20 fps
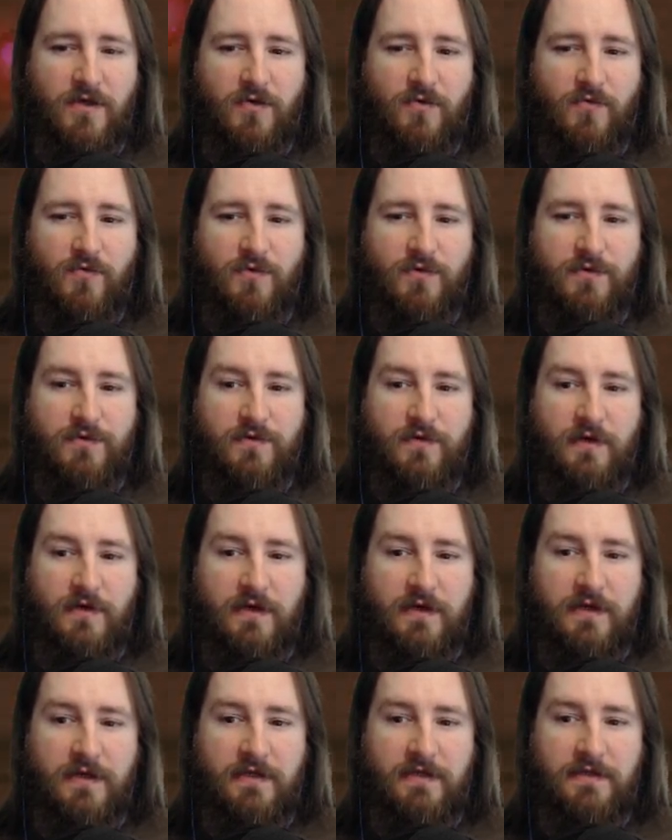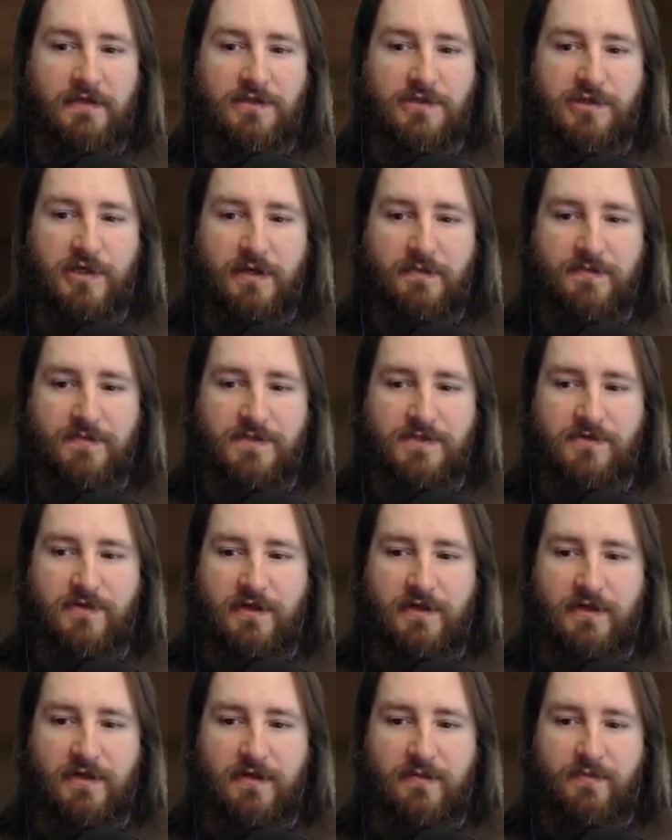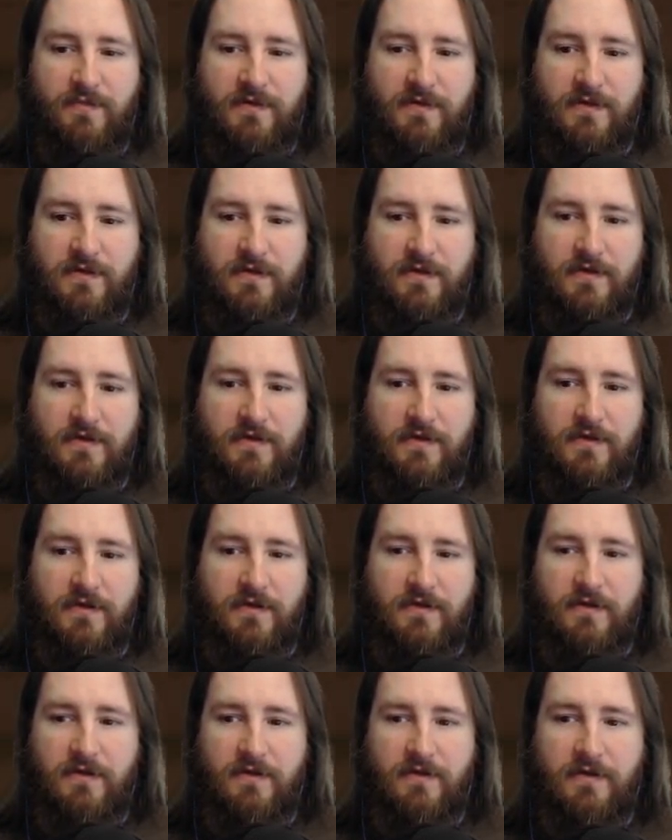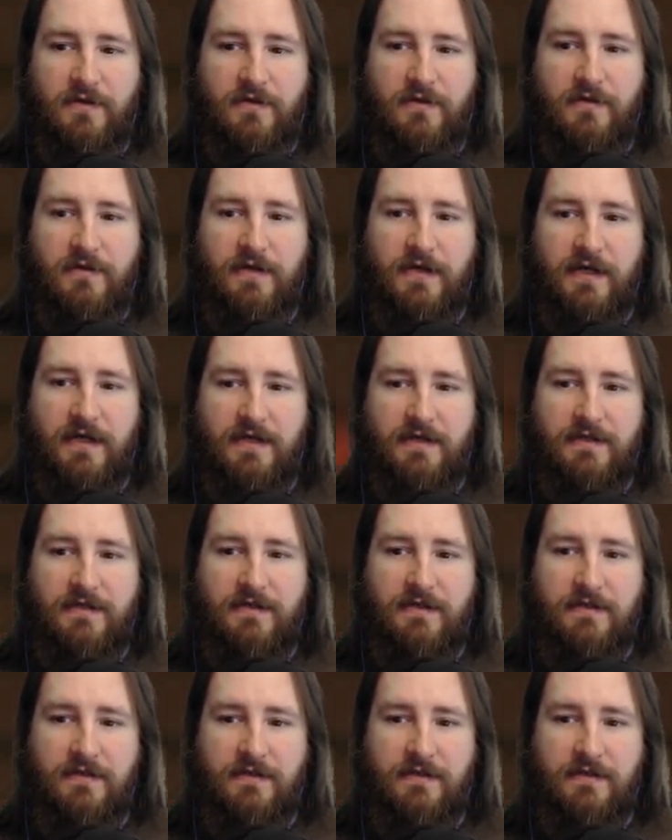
with not hitting the shop straight up. Kinda.